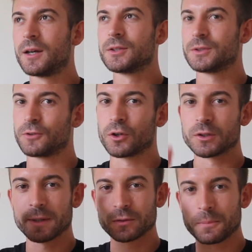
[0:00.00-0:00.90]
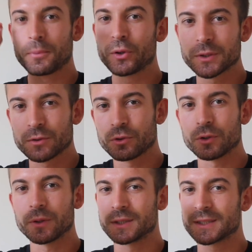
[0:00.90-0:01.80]
So you've got to be able to push
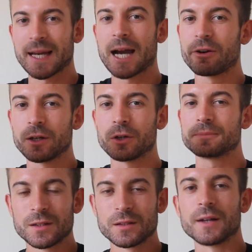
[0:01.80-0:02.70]
through and just carry on.